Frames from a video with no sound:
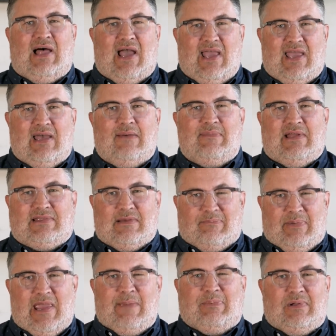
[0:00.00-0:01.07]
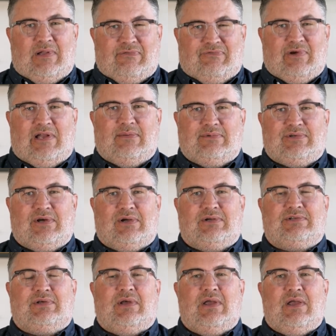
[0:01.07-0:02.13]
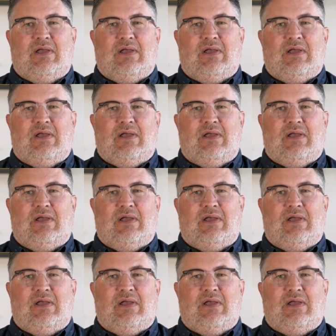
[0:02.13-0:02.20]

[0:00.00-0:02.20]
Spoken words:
I am that the people of Freedom Church